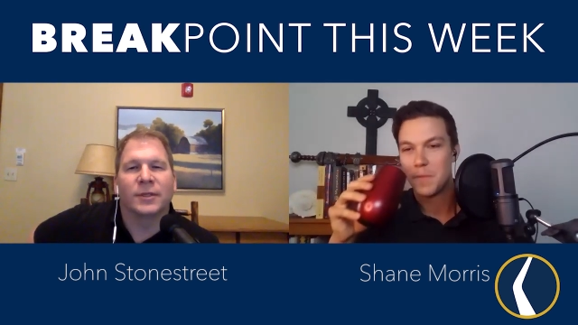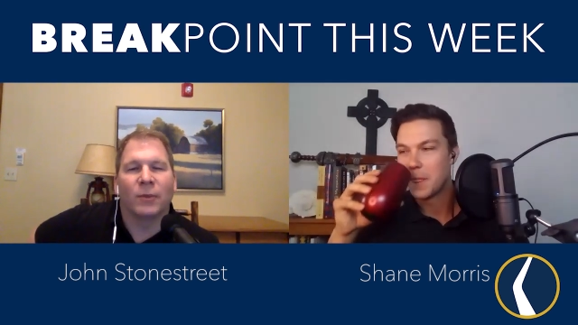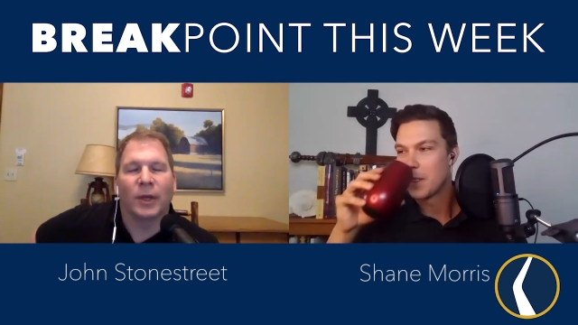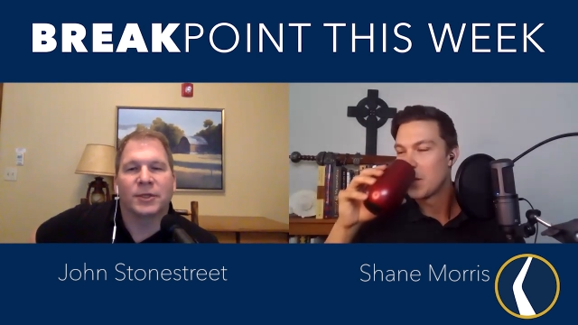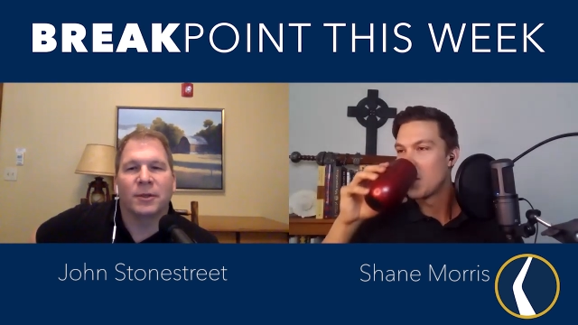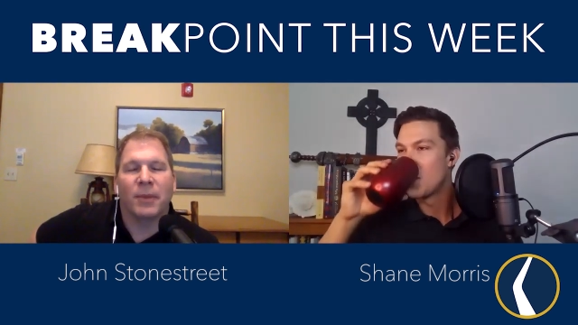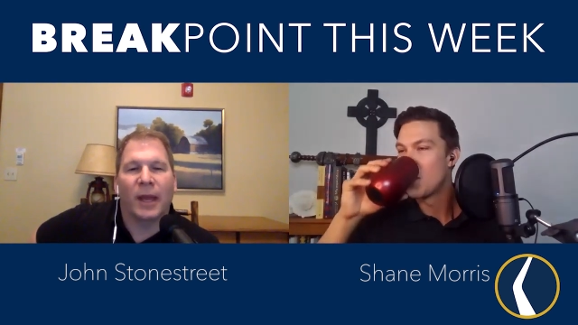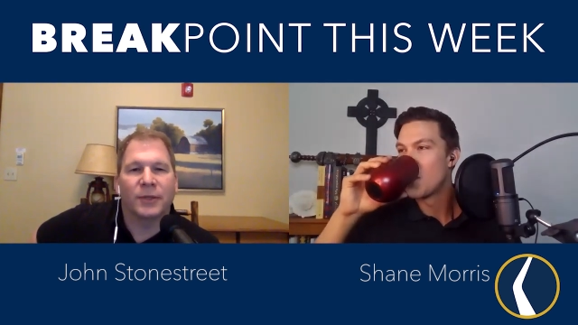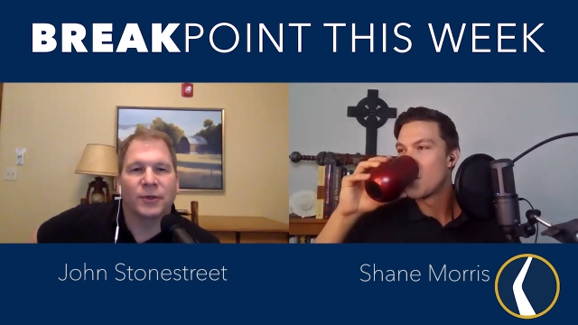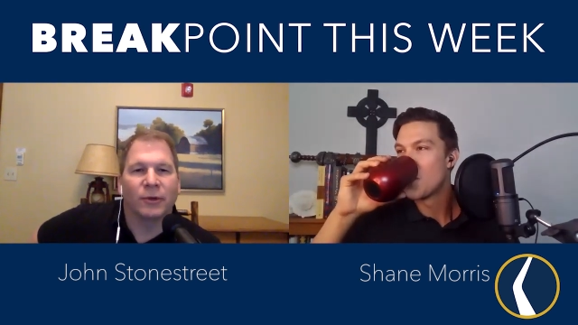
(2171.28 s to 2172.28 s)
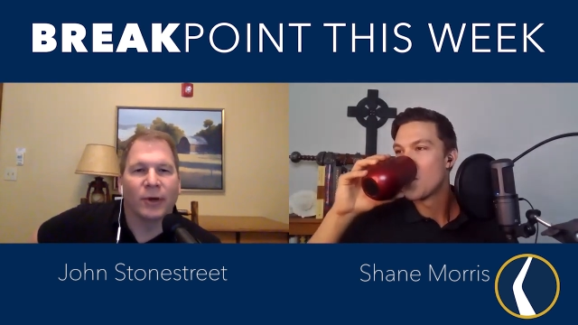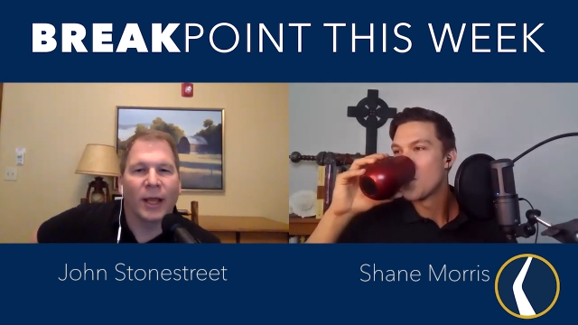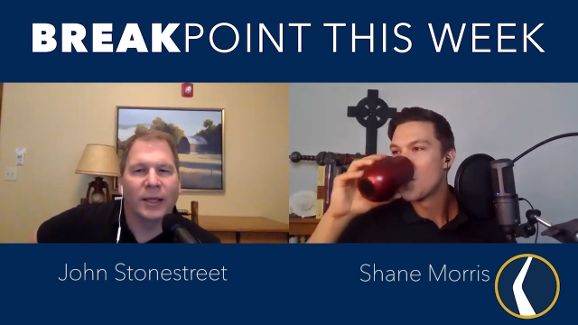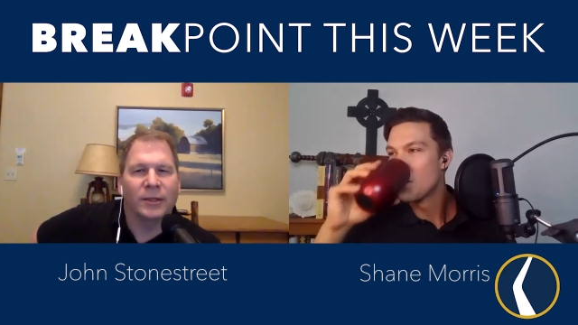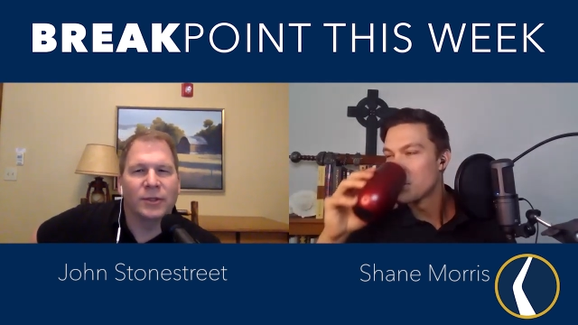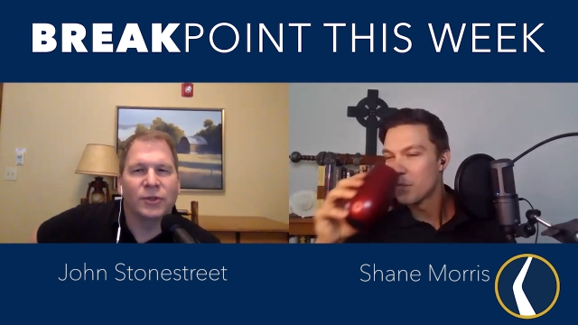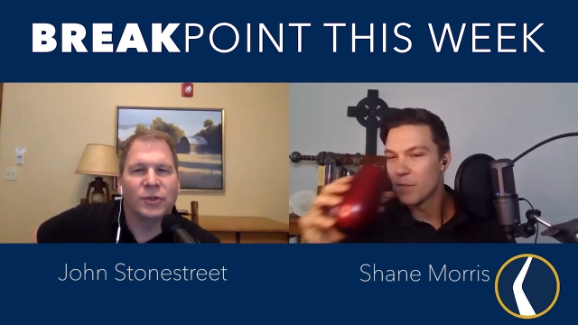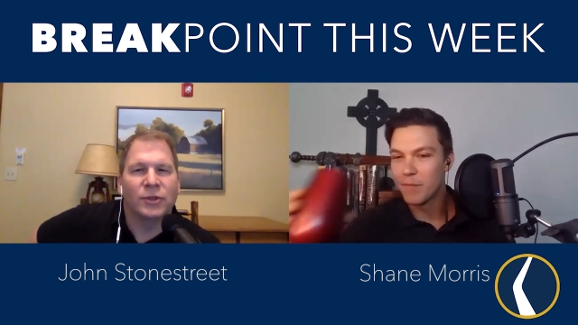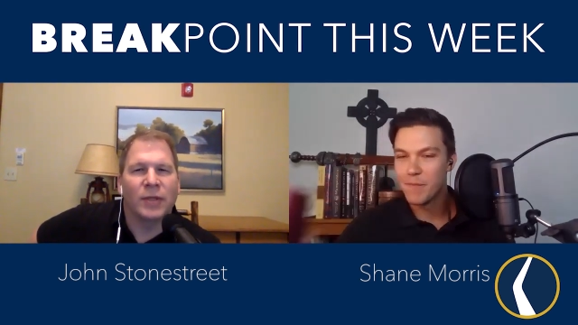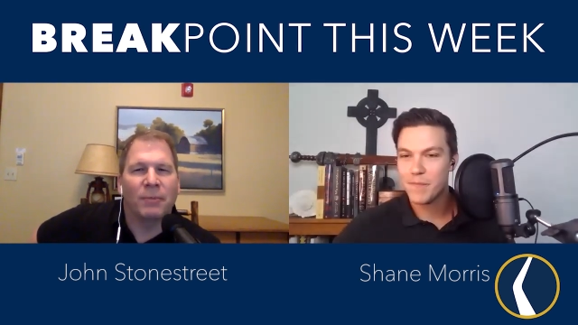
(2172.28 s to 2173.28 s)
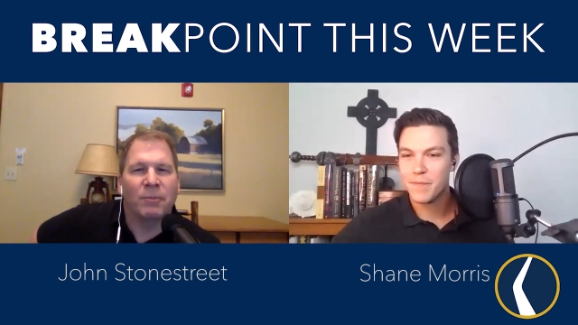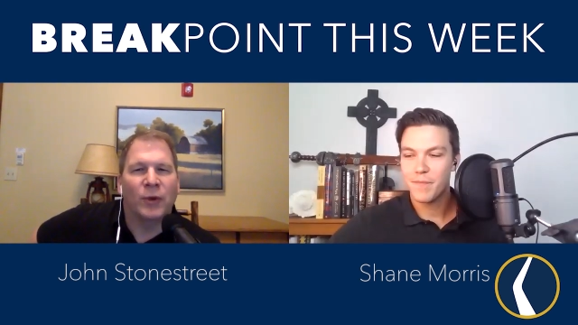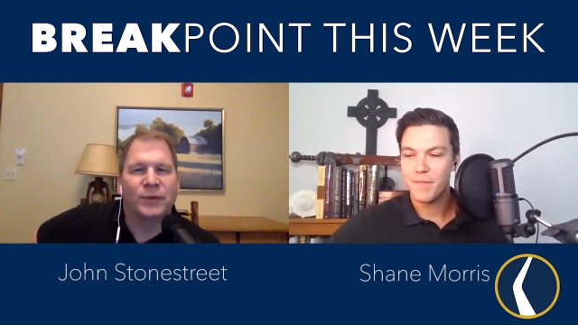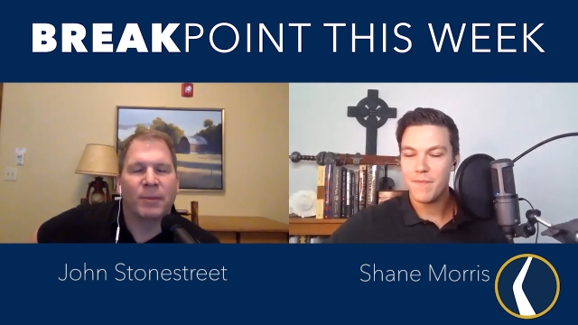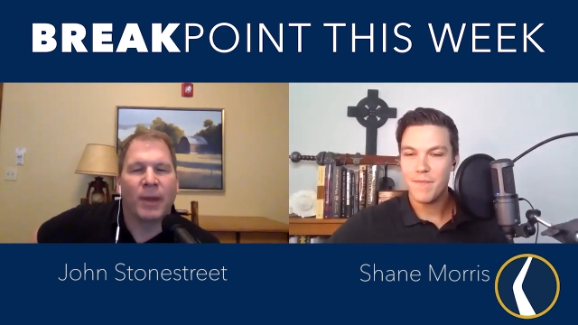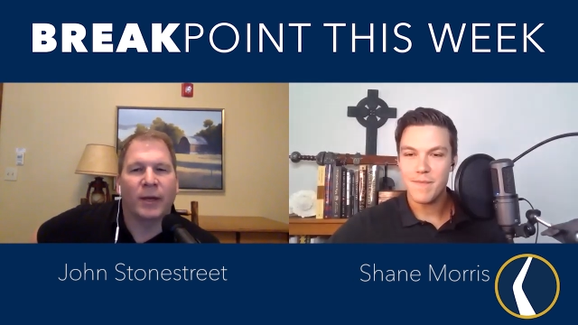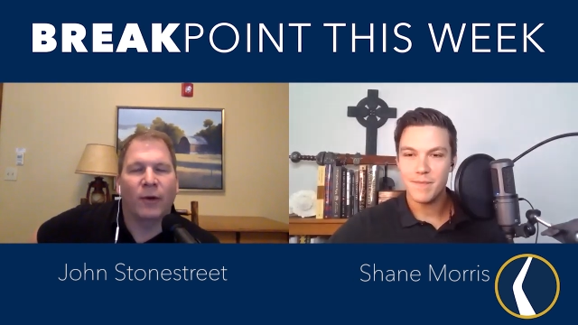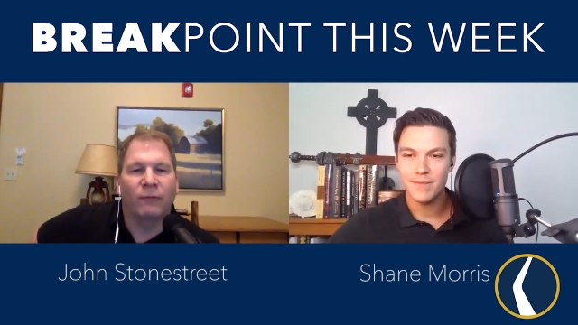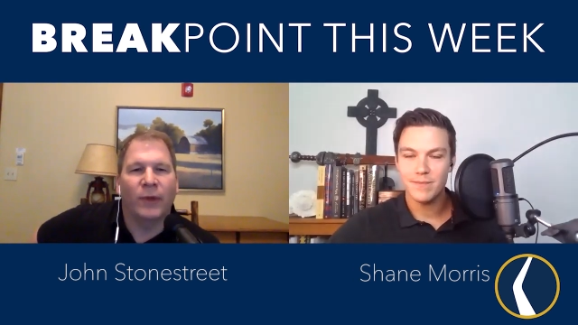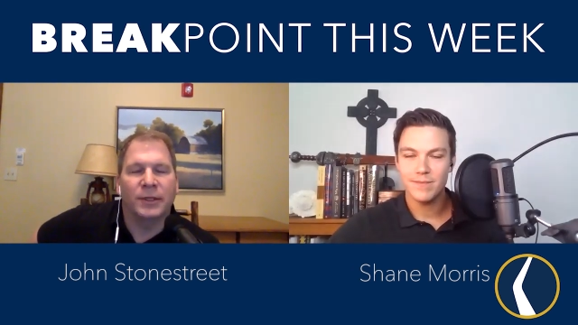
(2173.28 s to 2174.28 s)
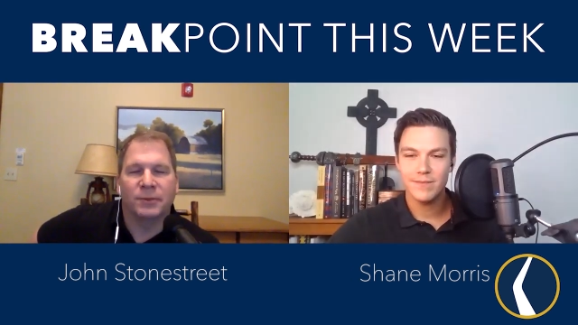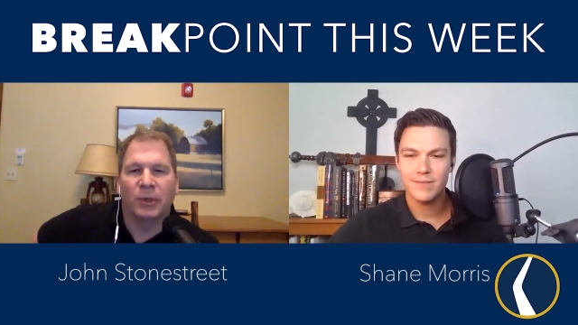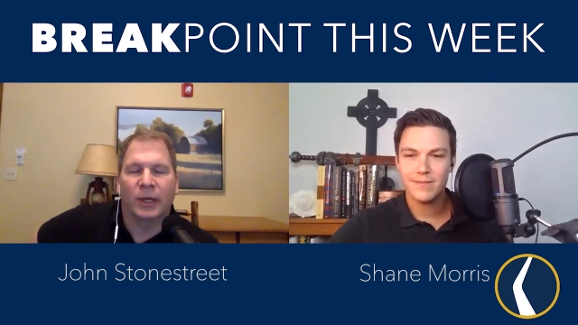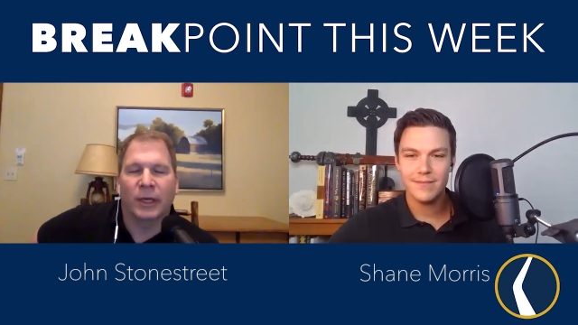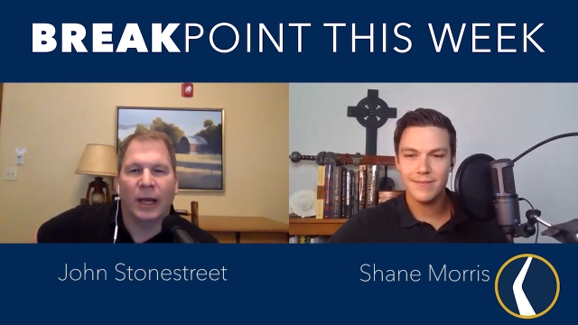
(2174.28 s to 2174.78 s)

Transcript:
Speaker 1: that watch the bachelor and i they post about it on Facebook,